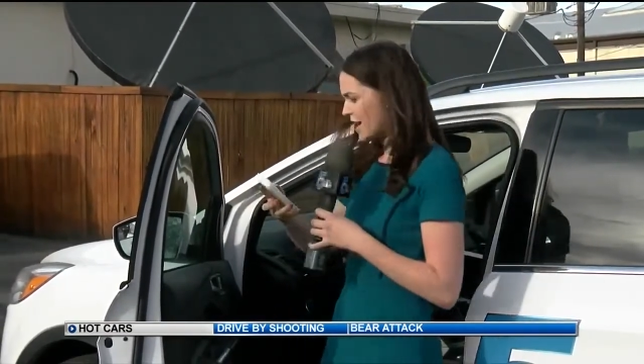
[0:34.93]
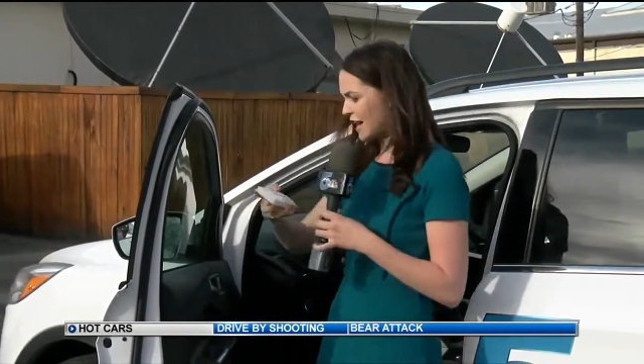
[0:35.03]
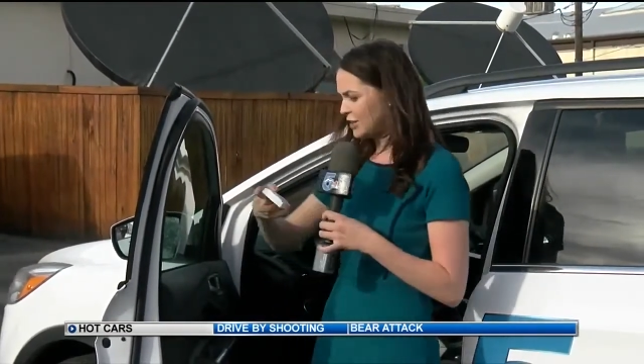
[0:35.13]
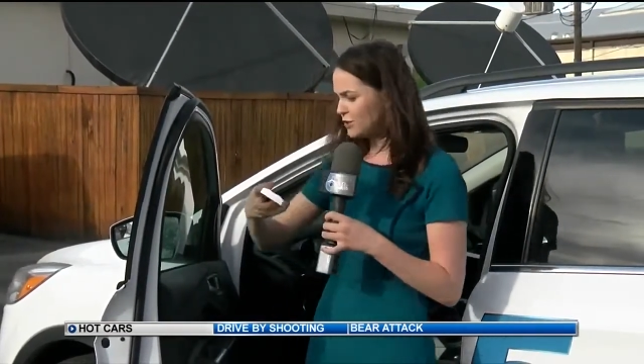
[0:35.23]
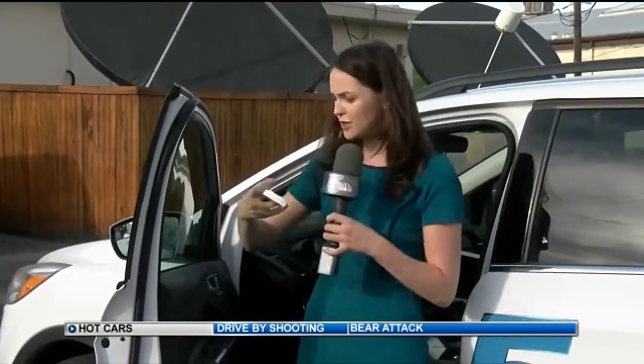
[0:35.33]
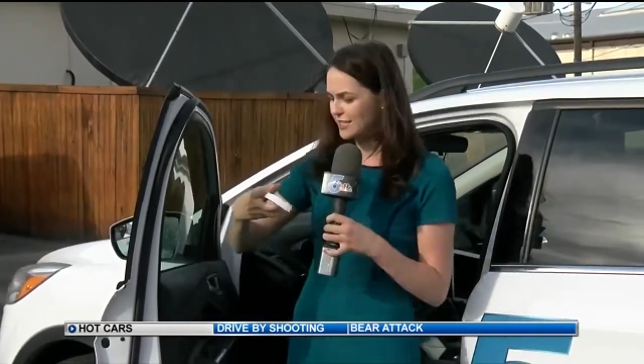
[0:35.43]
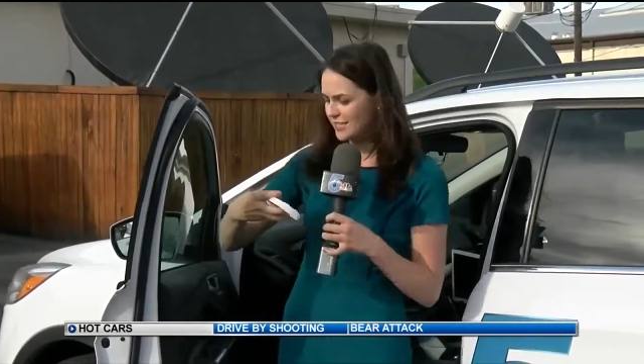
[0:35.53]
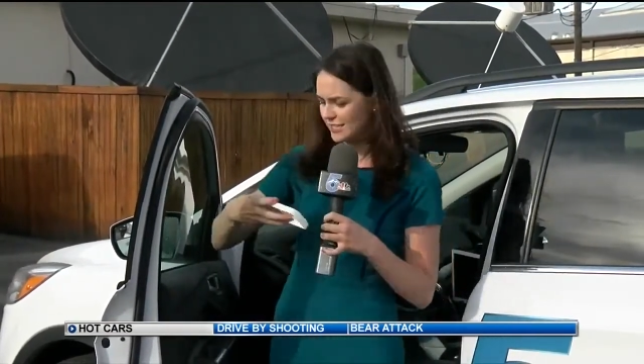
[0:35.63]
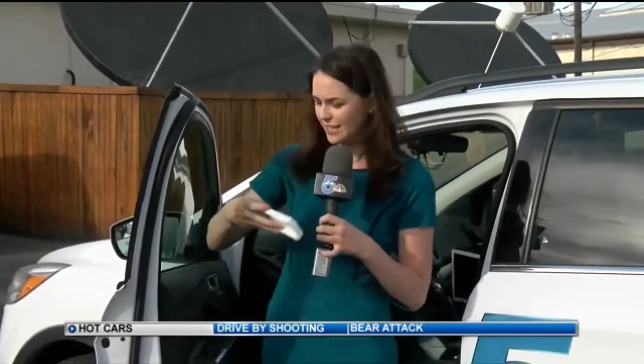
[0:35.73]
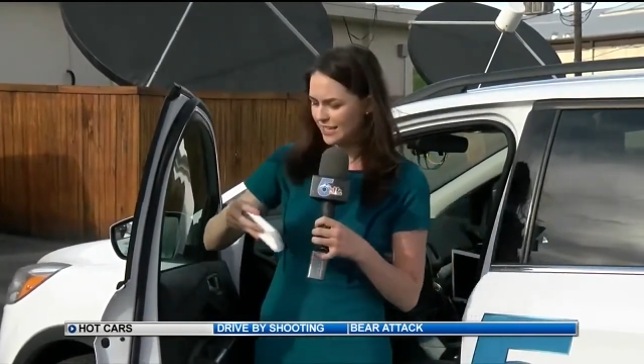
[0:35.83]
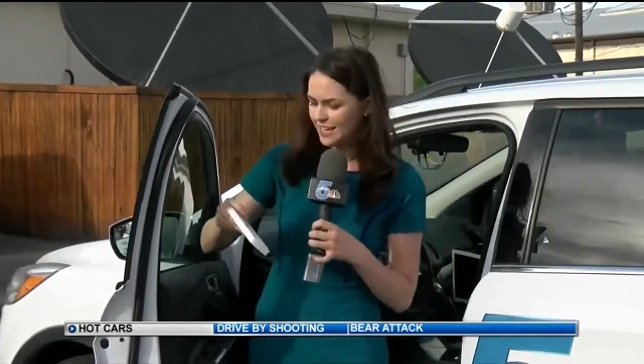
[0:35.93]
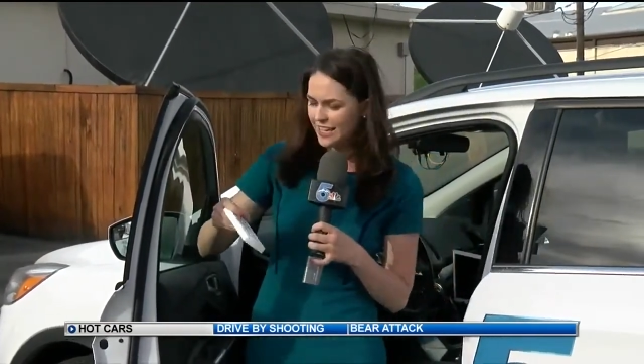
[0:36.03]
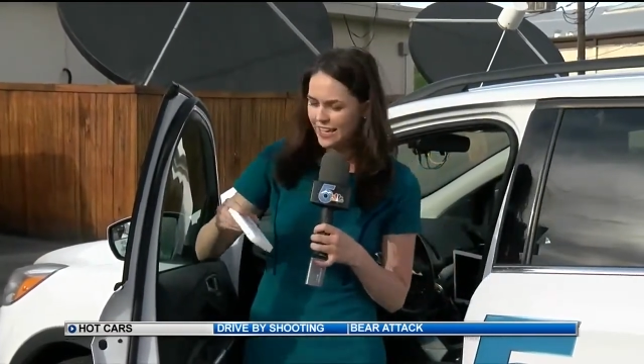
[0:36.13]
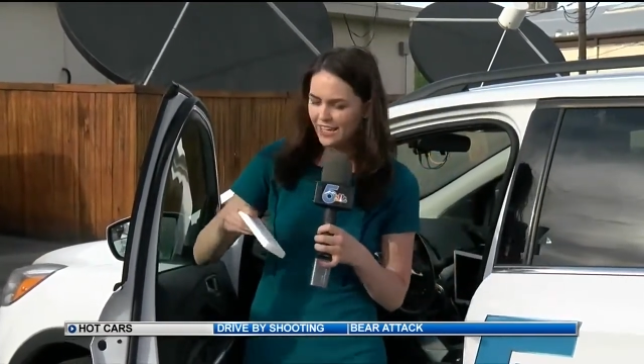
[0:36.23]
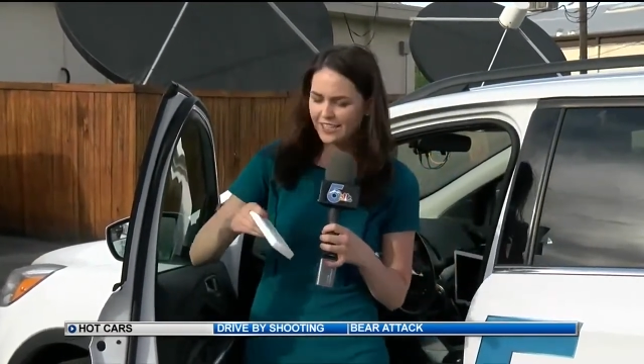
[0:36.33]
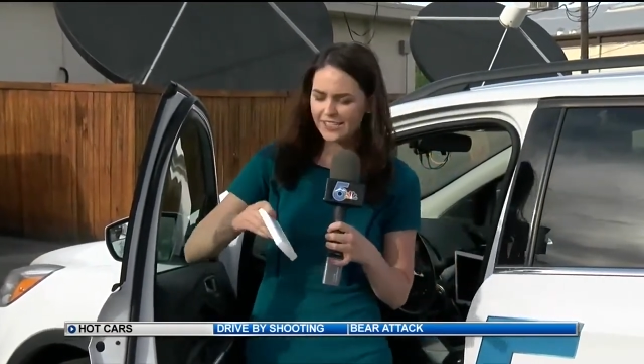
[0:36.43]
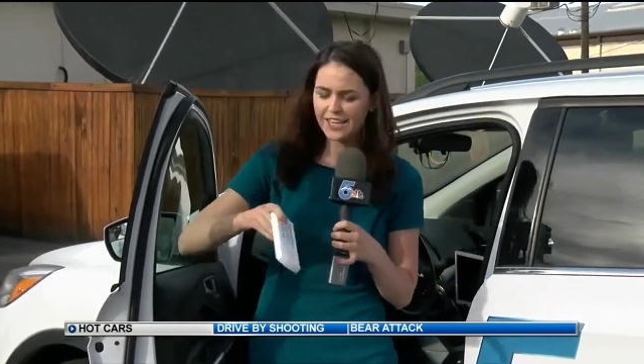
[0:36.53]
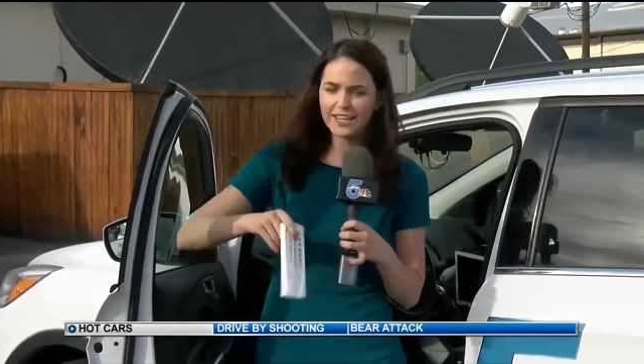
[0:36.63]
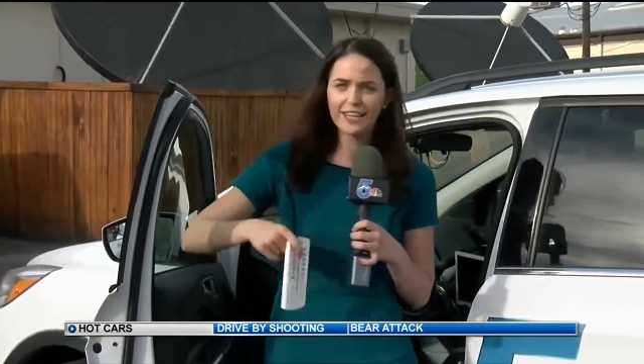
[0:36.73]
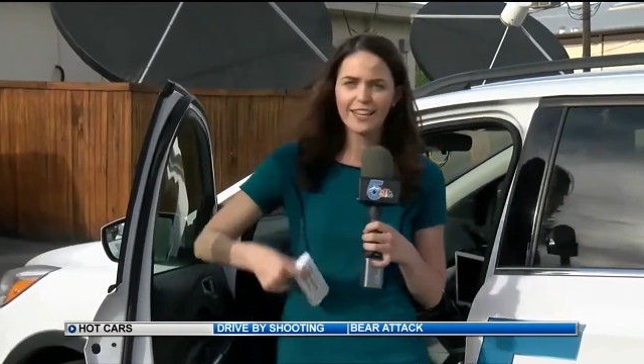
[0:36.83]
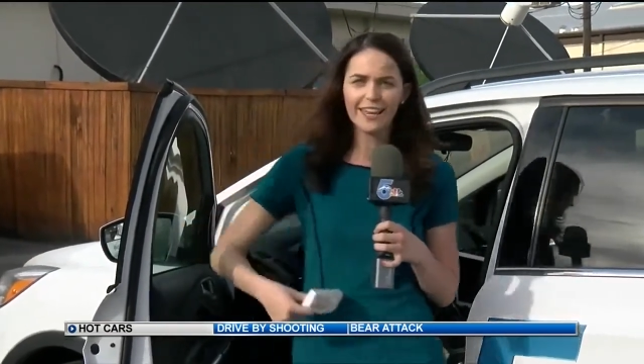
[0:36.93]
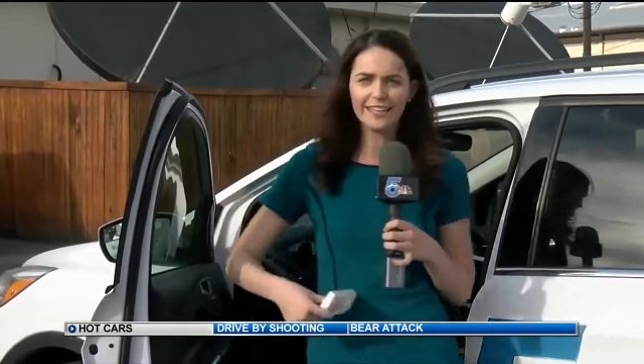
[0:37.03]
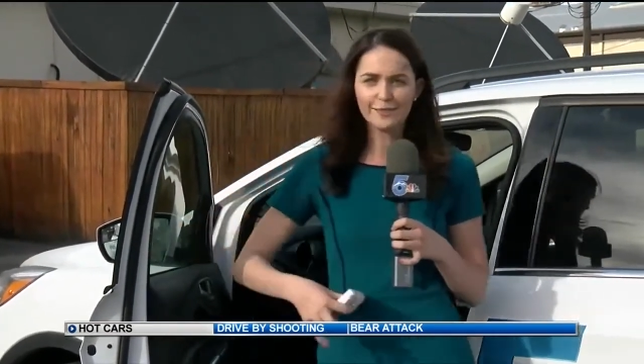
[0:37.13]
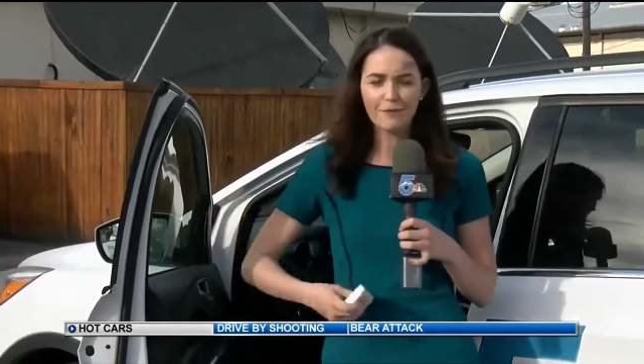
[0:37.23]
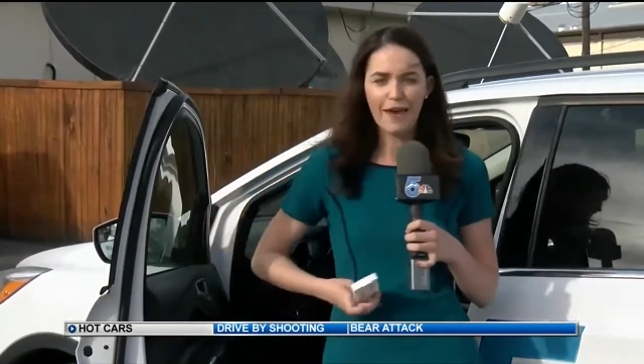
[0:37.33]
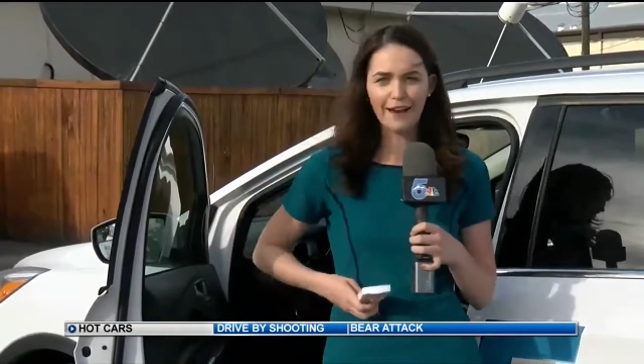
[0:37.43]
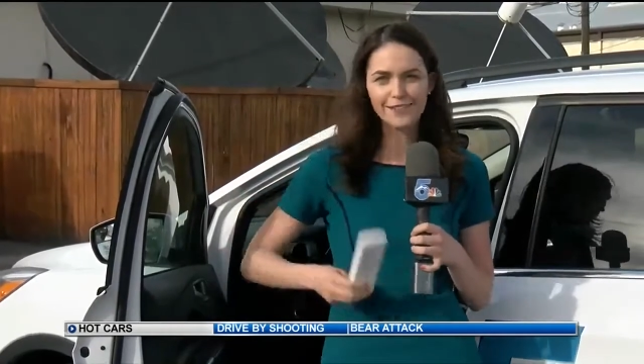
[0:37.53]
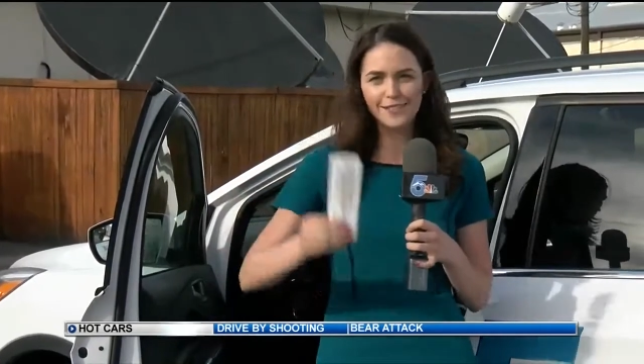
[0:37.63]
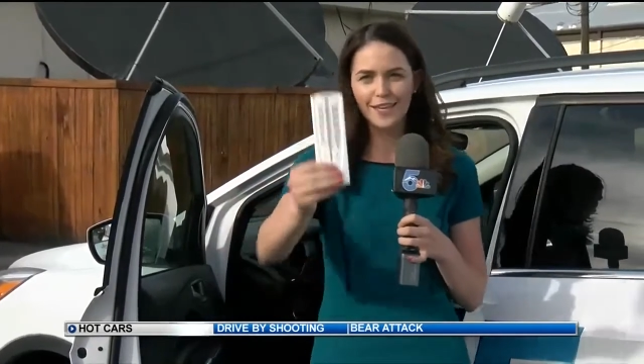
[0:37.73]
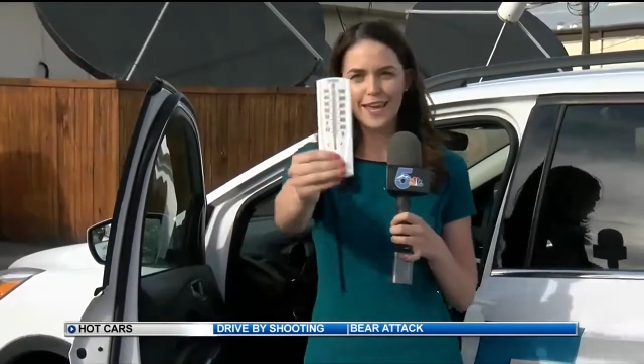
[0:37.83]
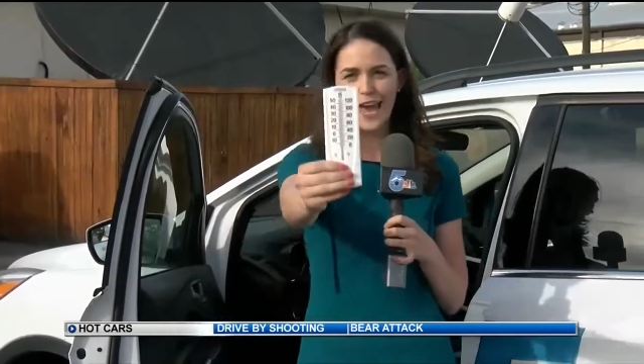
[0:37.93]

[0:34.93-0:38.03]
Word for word: and you can see it is hitting its max